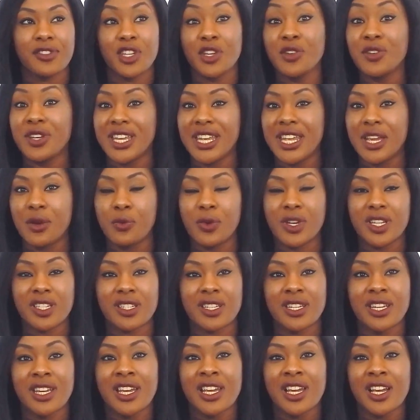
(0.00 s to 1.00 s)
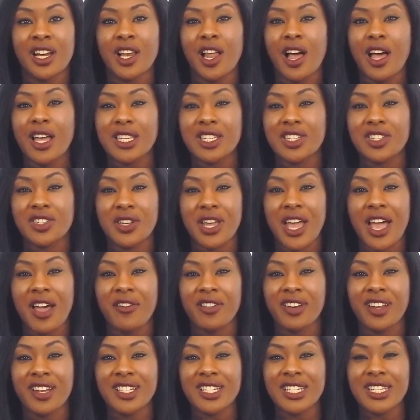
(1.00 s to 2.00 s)
uni and which classes you
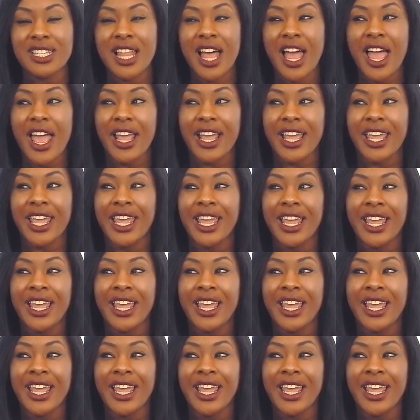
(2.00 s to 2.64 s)
have. And I was just like,